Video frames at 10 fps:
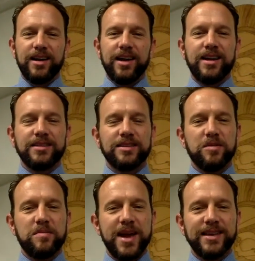It is an
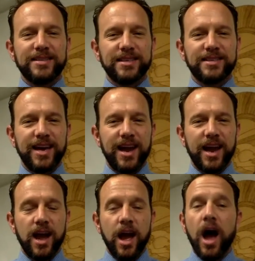amazing
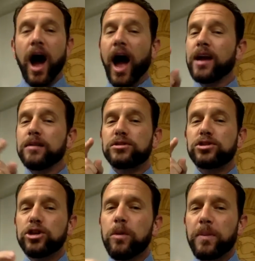day. I am
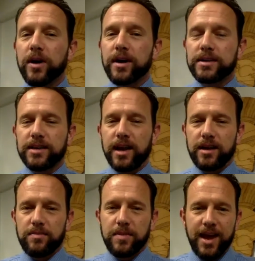super
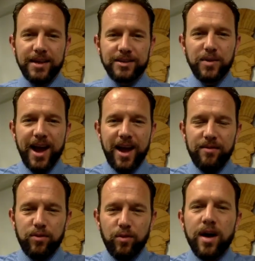excited because we have
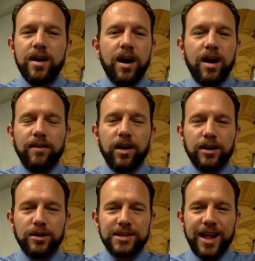one of our
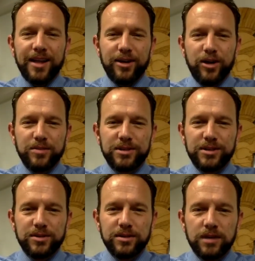LoSal at Home
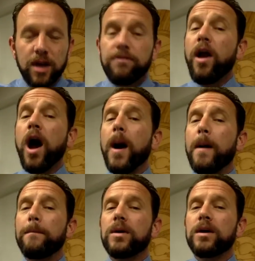students from